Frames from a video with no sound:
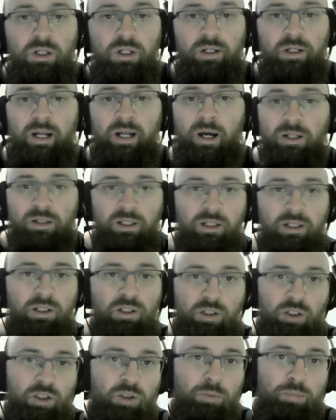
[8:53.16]
Now, I
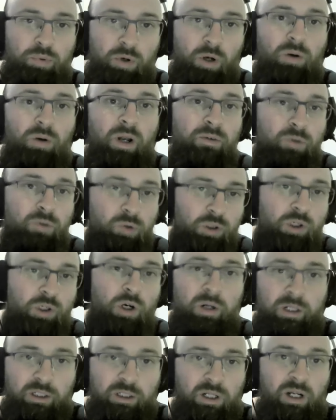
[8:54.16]
think at the pro level, the
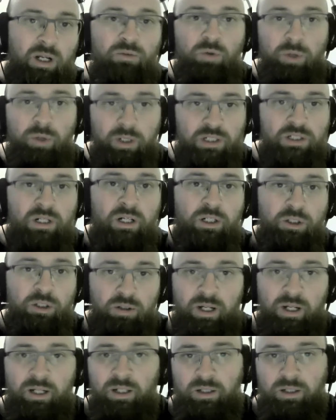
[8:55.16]
college level,
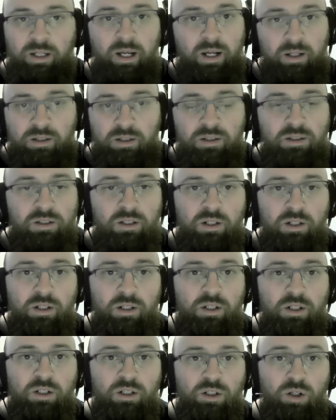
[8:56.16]
etc., like, yeah, there's,
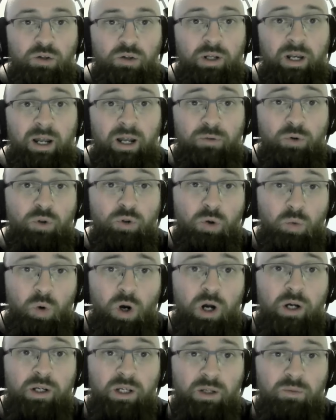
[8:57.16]
you know, the level you're
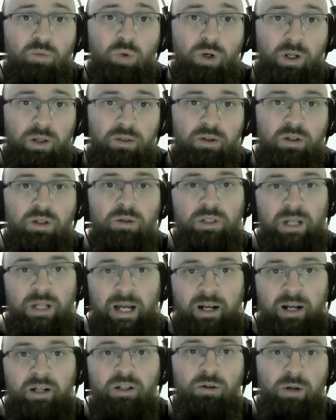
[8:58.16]
working with and the
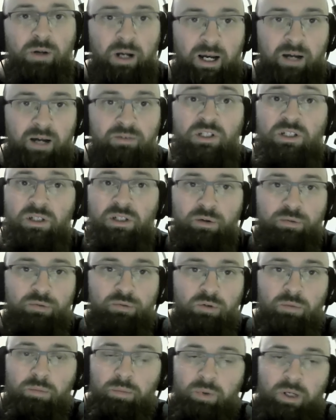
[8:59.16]
talent you have, it's
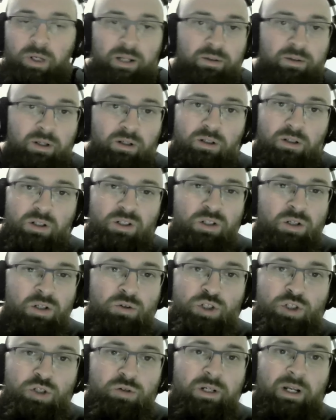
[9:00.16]
different. But I think, you know,
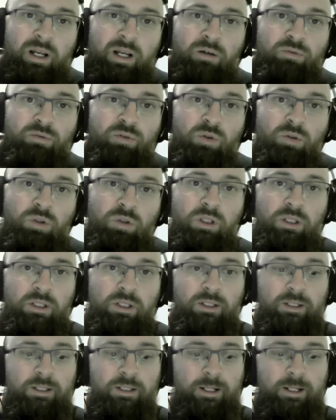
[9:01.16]
junior level,
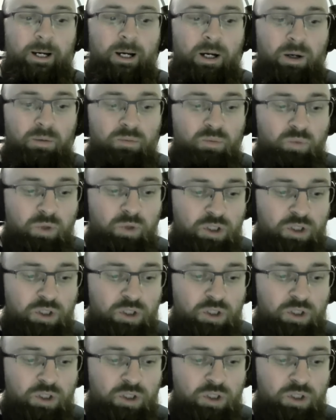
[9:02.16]
we